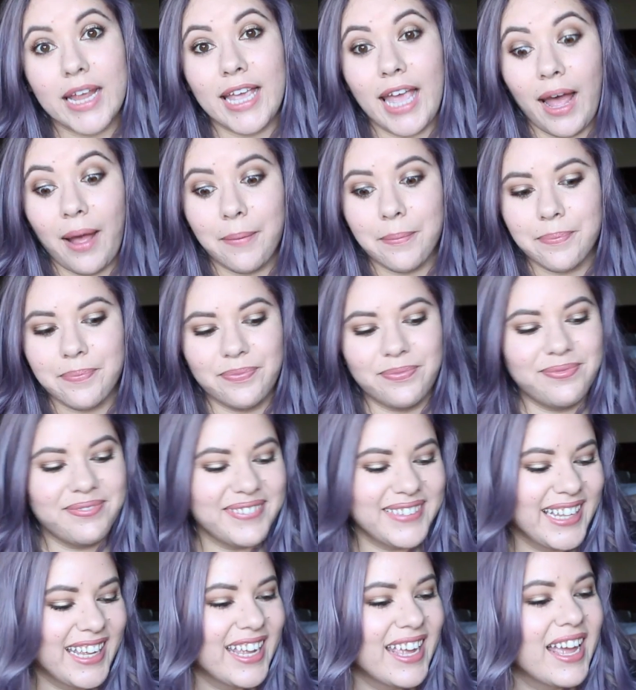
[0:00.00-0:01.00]
yeah.
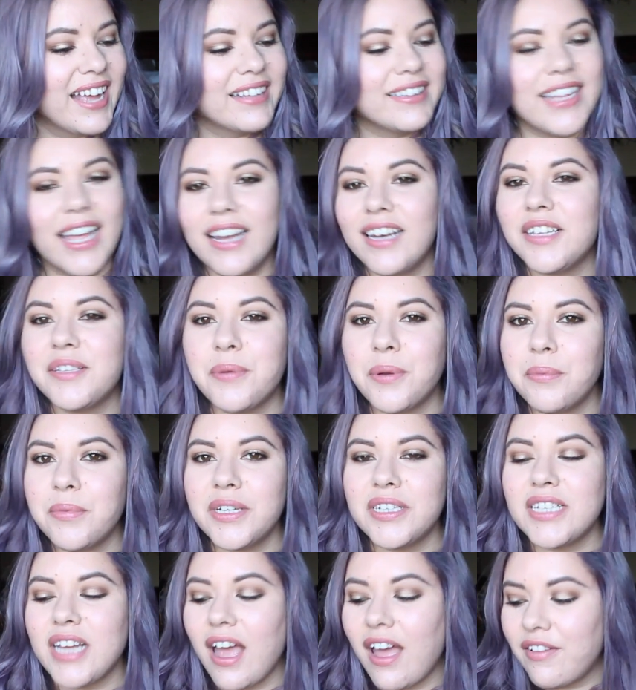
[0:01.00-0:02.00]
That is pretty
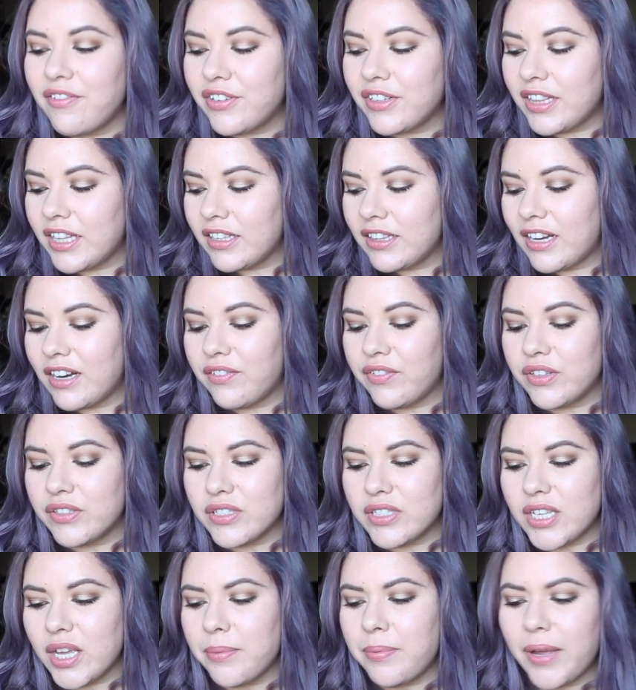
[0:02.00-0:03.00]
much everything that I've
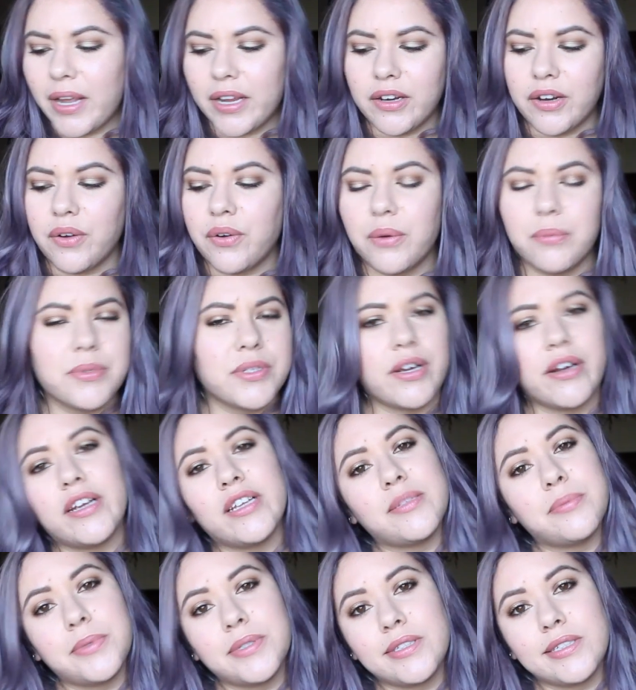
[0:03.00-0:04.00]
used up. I know, I'm sorry,
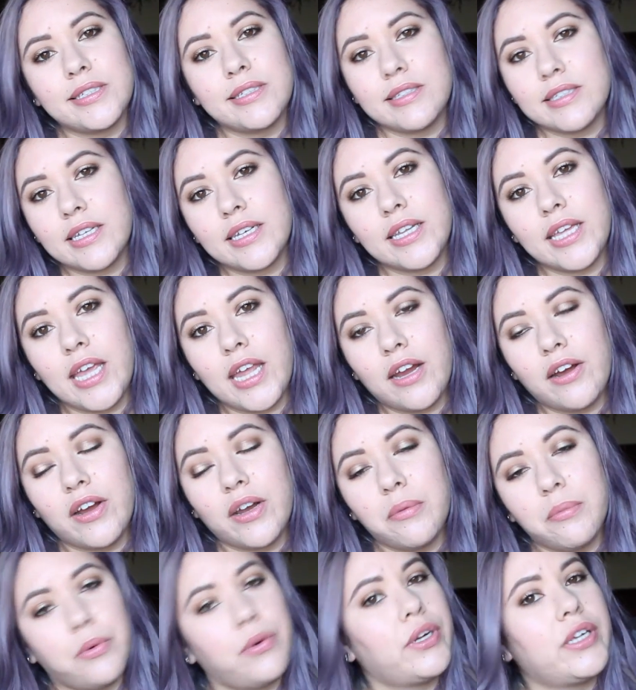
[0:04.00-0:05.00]
it's mostly
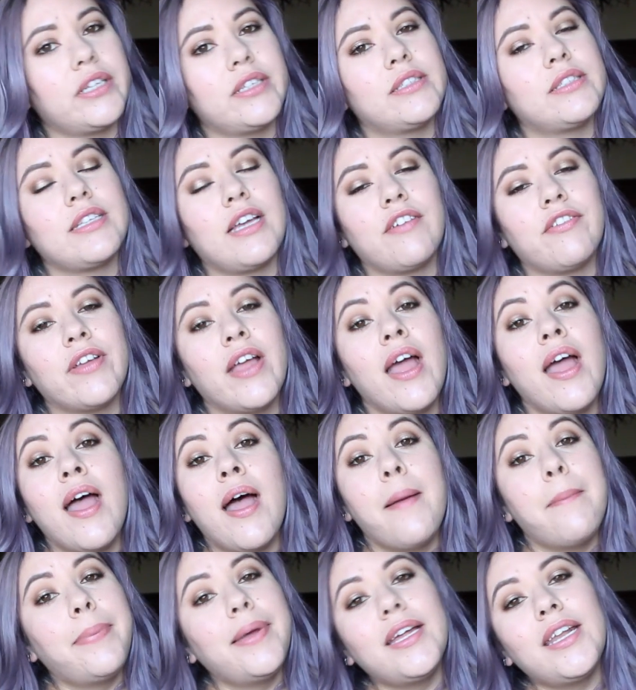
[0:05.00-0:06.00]
skincare and boring stuff,
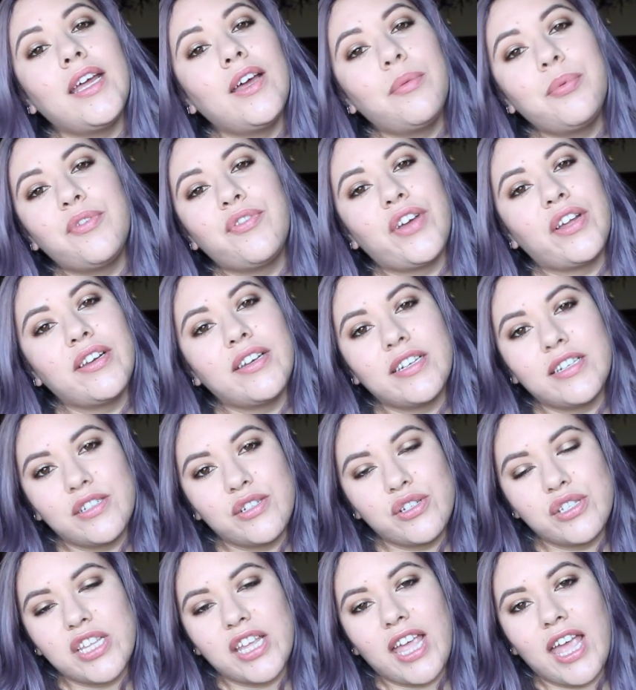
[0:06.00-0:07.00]
but I hope you found it
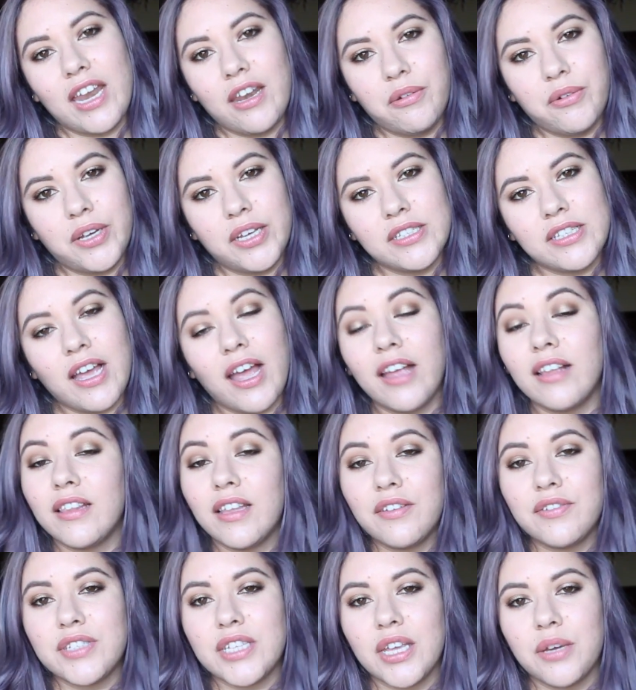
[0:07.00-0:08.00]
interesting anyways. I
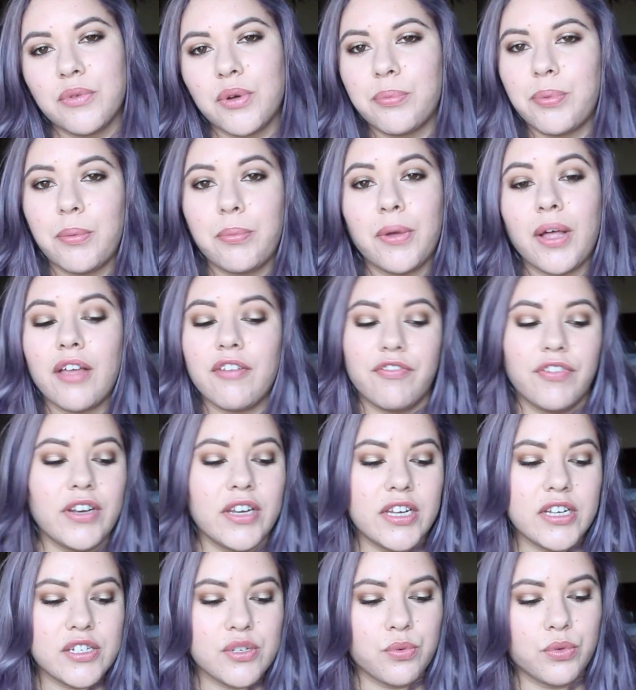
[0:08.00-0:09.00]
love seeing what people have
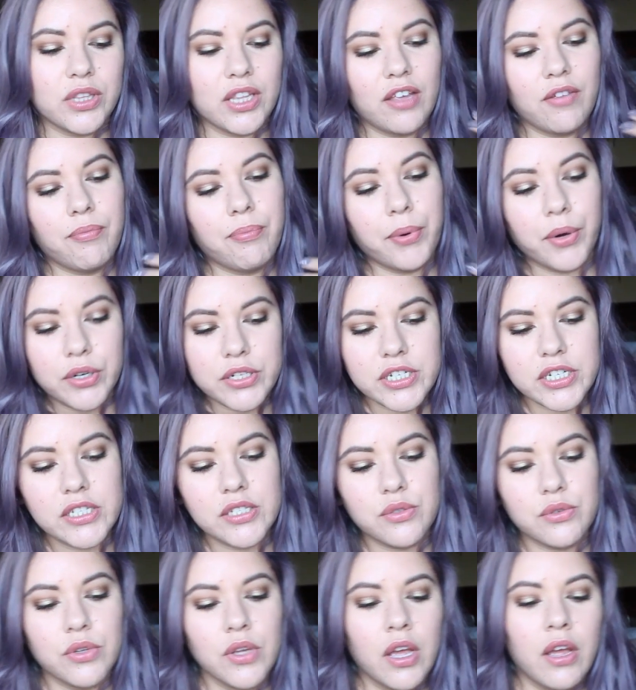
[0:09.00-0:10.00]
finished, what they've
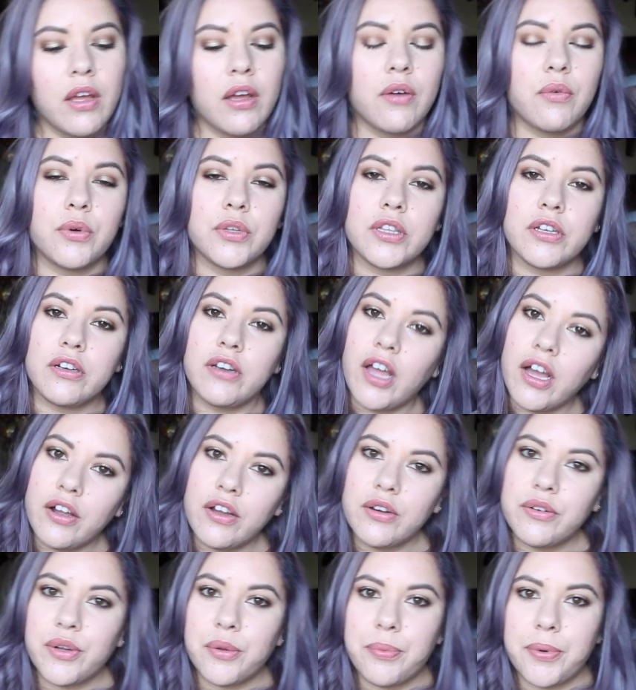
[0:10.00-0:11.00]
purchased, what they're not
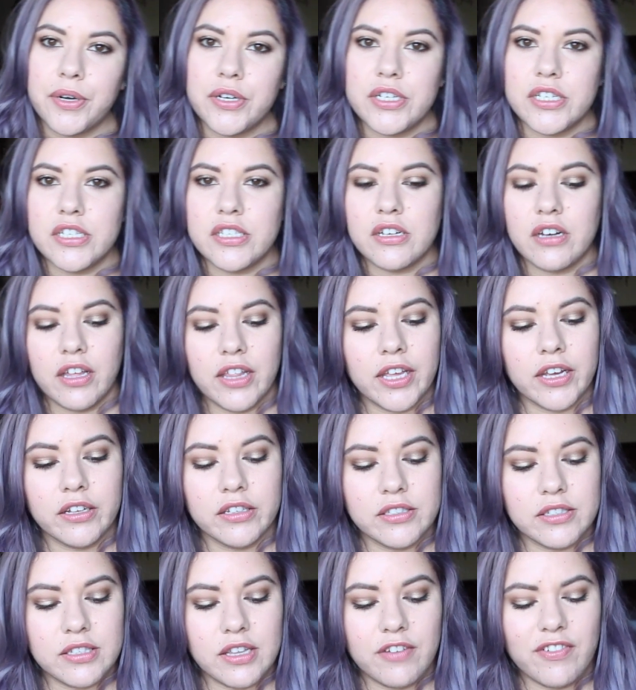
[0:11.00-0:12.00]
going to repurchase, and all that
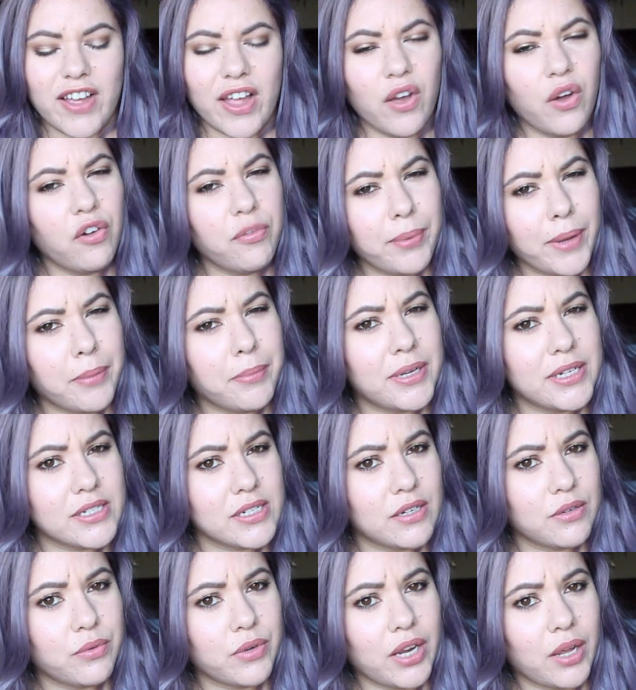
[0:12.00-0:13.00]
good stuff. I hope I
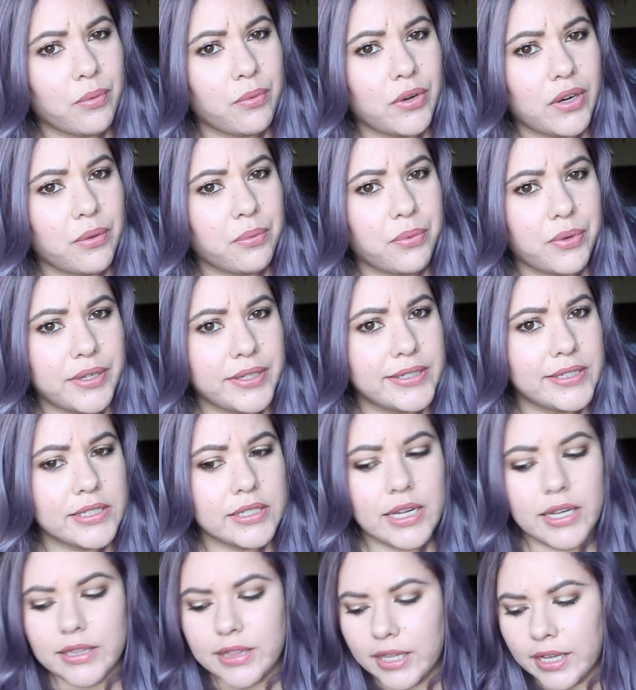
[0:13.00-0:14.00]
mentioned what I would and
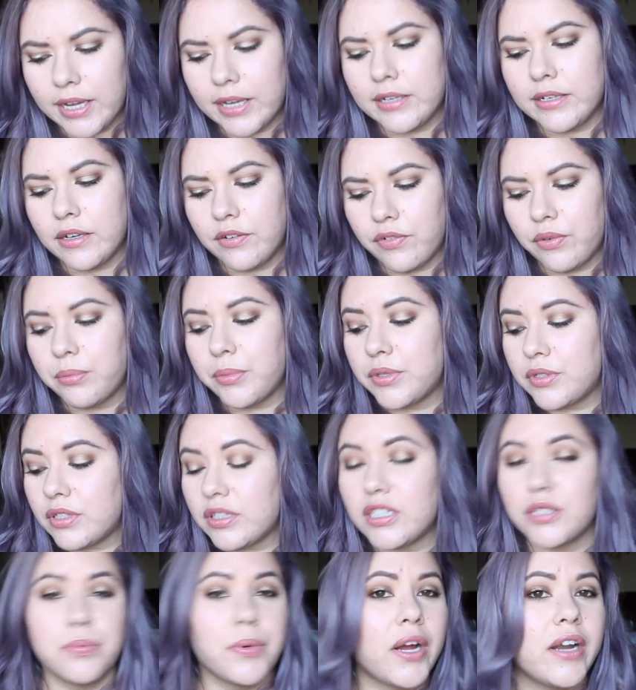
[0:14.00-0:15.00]
wouldn't. I think I did for most
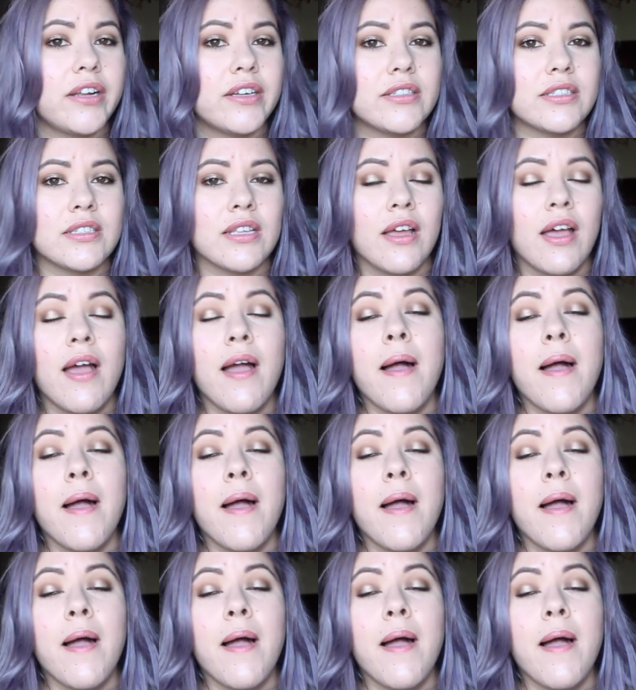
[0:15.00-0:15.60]
of these products,